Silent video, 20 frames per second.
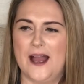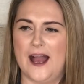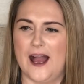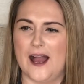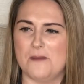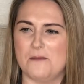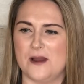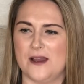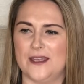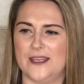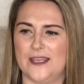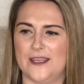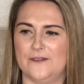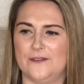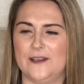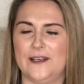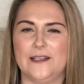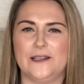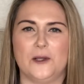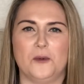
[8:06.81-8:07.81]
I might give
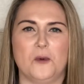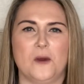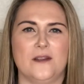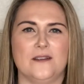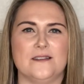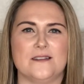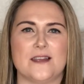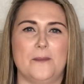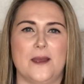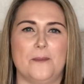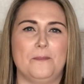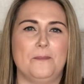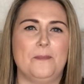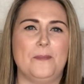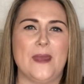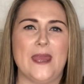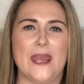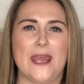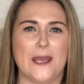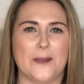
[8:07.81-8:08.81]
the little ones a
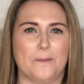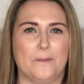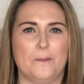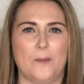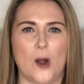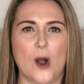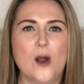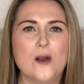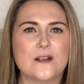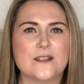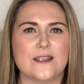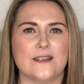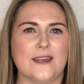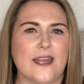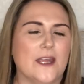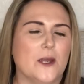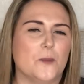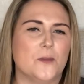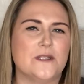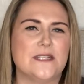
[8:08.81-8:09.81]
big box that they
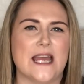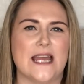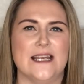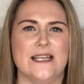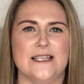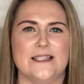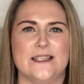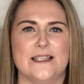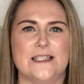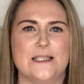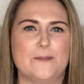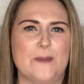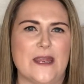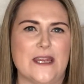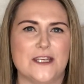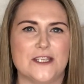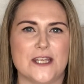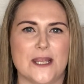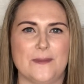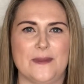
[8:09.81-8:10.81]
can pretend is a
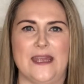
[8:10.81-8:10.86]
spaceship,